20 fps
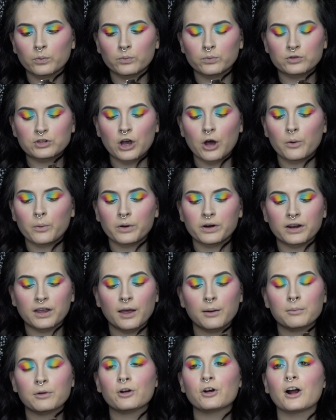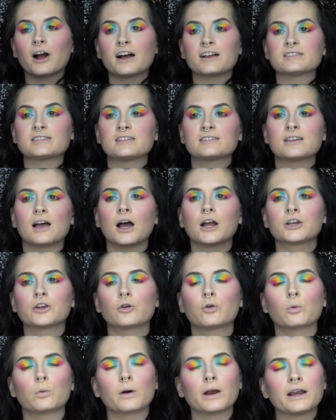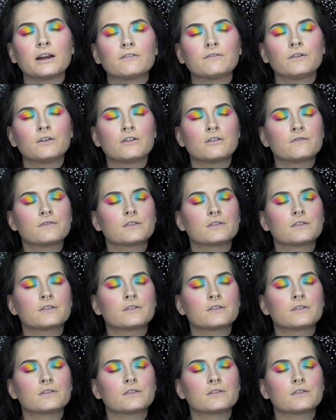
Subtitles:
don't want to come across as ungrateful